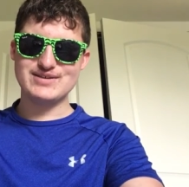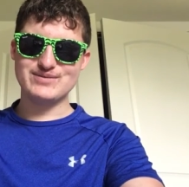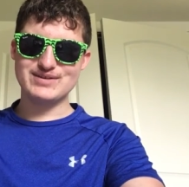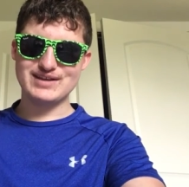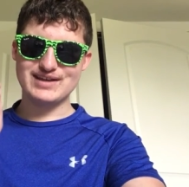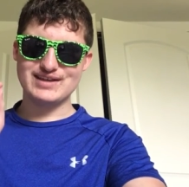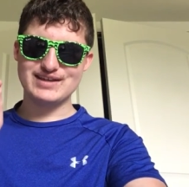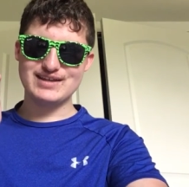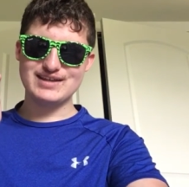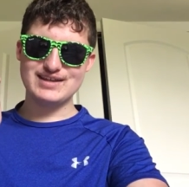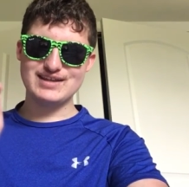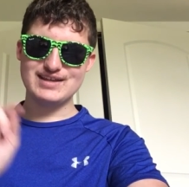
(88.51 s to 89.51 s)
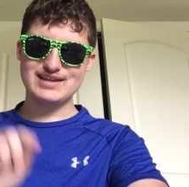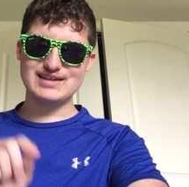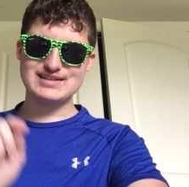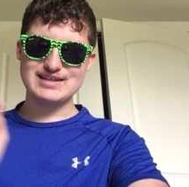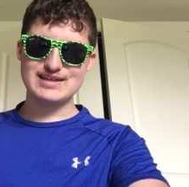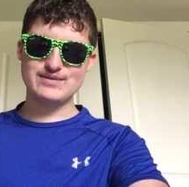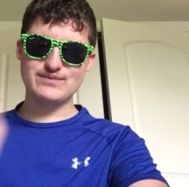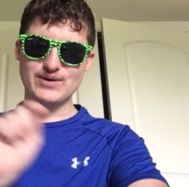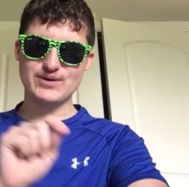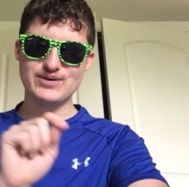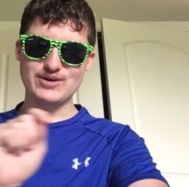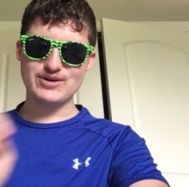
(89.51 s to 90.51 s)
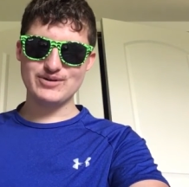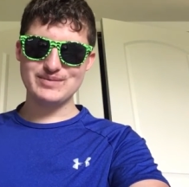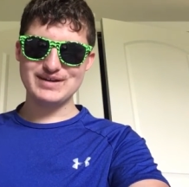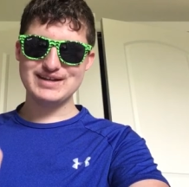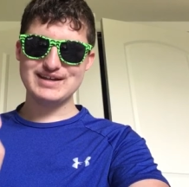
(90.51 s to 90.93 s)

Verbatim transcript: with like ET phone home,